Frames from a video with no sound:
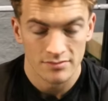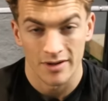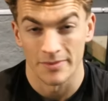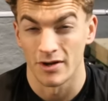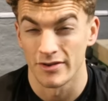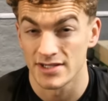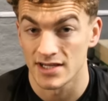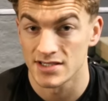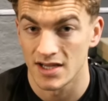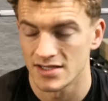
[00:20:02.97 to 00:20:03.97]
Probably not on this
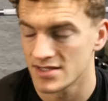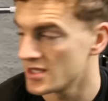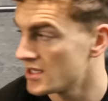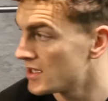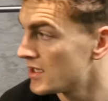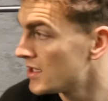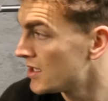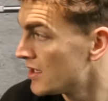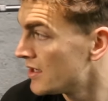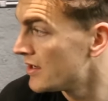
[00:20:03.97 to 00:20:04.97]
exercise.
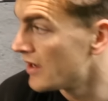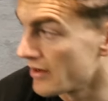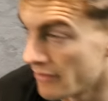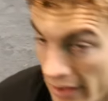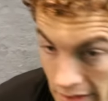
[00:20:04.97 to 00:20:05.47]
Anyway,